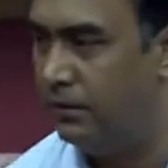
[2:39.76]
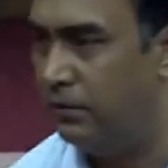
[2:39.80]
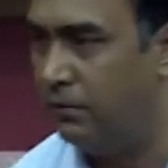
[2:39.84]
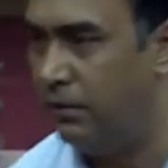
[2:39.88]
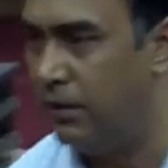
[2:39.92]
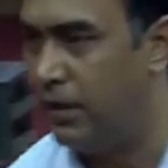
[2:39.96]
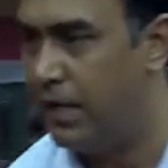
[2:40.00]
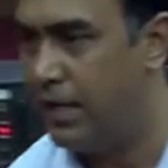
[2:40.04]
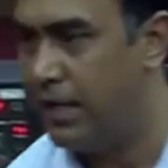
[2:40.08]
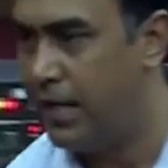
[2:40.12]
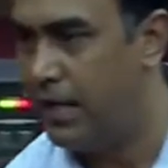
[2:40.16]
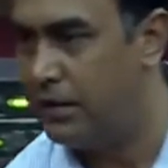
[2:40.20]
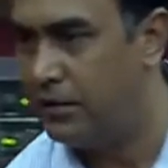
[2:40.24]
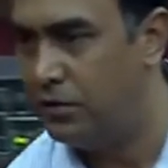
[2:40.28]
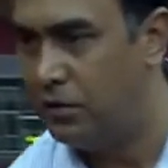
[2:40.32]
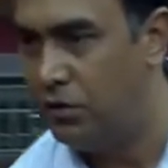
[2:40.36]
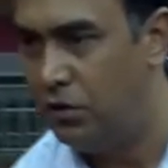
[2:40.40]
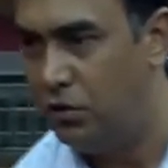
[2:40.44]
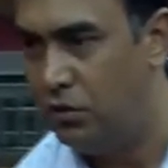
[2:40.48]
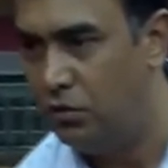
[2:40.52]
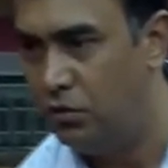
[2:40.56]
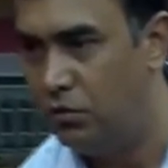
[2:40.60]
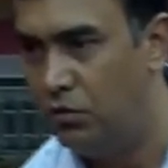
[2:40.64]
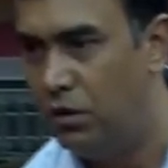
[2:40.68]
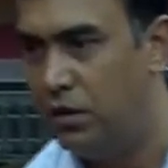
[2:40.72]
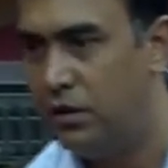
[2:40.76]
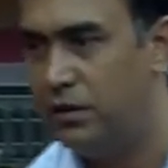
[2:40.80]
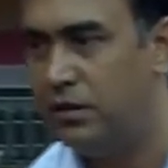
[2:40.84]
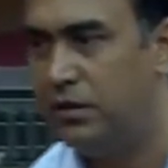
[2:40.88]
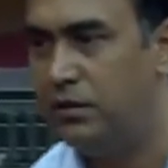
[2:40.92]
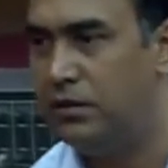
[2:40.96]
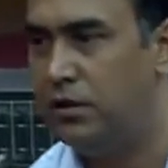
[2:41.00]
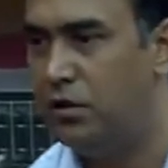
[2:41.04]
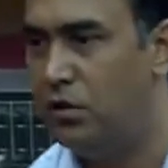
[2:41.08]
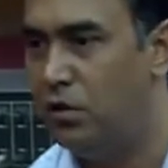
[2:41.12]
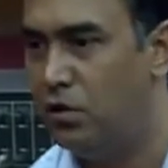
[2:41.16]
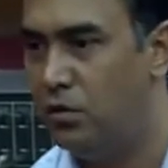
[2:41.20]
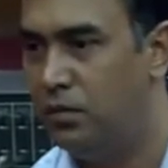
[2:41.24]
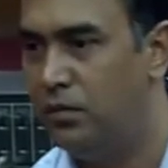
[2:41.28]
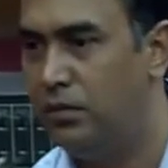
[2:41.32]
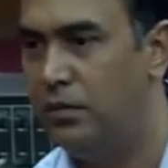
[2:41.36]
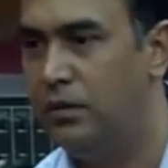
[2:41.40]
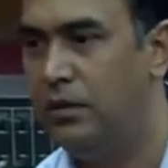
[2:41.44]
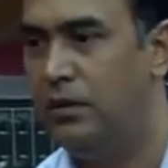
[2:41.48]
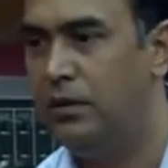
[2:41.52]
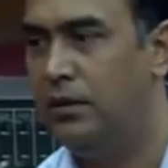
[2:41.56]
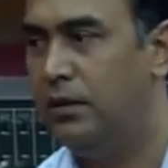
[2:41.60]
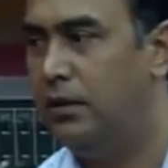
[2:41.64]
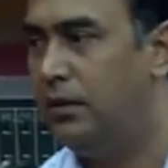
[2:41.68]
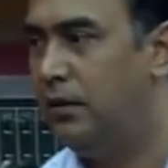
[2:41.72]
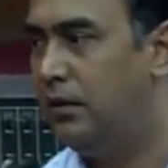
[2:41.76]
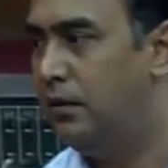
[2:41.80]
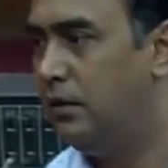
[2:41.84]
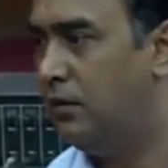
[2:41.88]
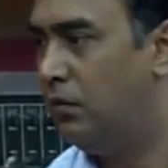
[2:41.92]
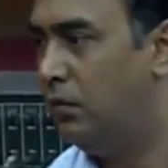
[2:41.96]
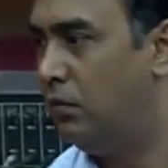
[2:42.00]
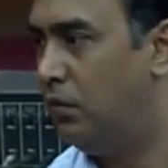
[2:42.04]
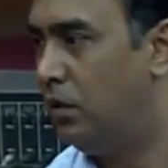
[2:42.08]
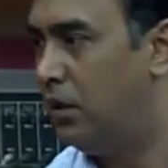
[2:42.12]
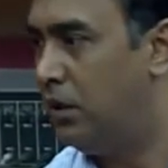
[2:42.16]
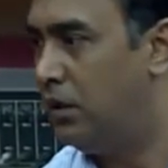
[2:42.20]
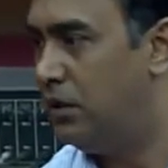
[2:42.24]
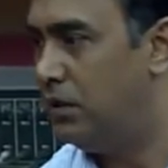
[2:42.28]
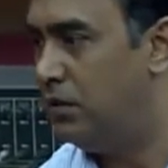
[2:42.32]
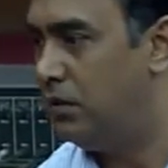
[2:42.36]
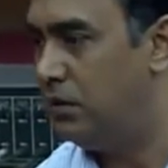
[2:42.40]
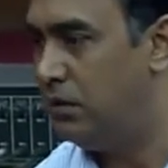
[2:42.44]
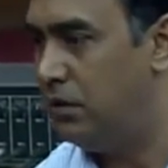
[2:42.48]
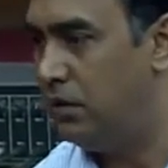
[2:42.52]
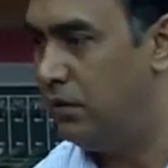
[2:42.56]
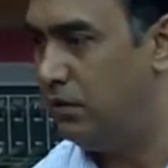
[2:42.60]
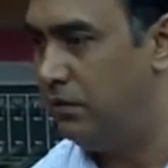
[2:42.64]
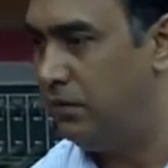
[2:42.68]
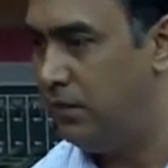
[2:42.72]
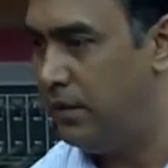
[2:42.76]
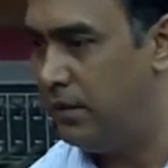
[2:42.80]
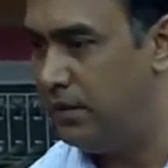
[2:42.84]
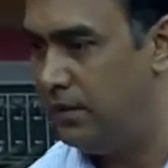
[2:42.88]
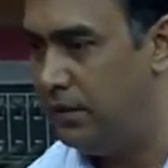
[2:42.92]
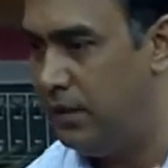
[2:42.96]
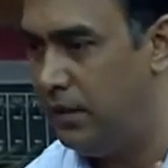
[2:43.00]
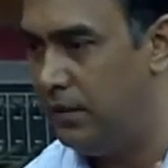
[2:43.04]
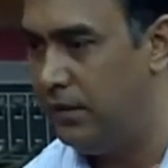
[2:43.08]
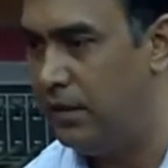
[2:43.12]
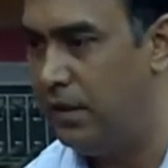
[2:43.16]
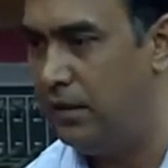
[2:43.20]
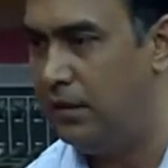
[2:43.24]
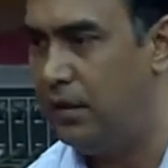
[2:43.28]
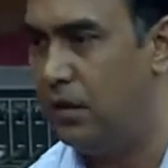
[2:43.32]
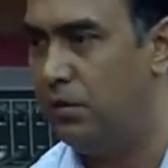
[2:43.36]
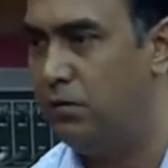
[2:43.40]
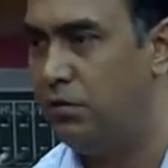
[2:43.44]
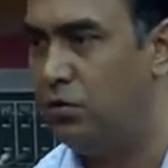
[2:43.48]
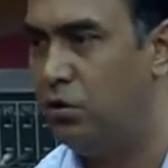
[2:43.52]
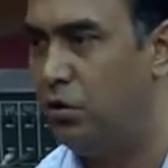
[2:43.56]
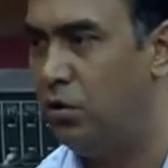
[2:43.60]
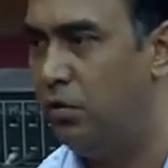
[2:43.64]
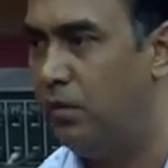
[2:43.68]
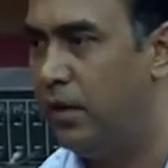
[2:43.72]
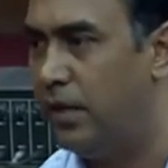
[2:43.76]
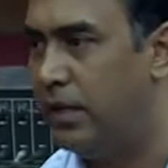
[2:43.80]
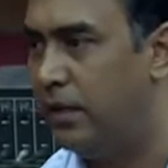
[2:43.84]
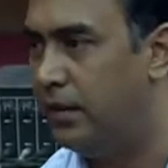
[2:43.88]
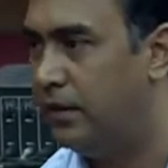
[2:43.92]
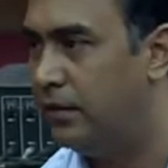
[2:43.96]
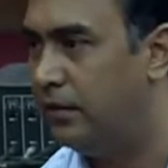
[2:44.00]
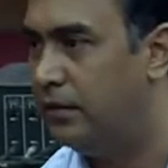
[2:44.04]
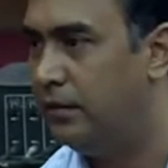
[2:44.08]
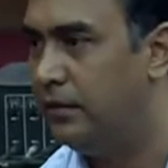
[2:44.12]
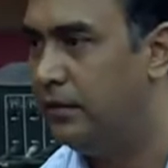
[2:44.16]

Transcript: When I ask you what is a genome, what is the first thing that comes to your mind?